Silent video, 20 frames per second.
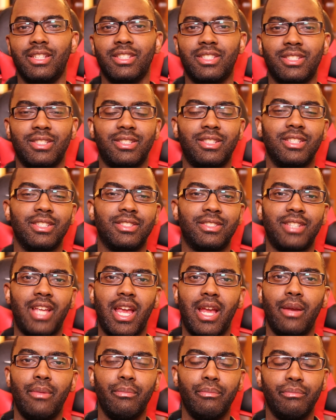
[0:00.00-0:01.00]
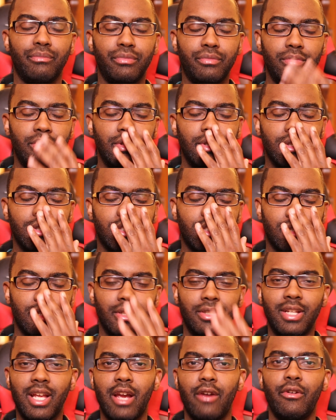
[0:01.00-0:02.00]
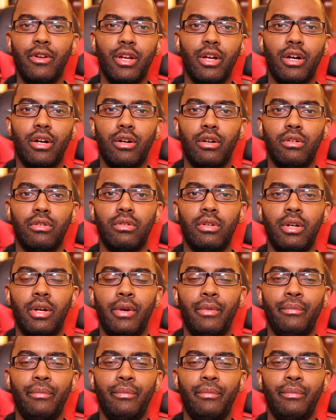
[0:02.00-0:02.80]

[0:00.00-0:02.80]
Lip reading: this is the same scenario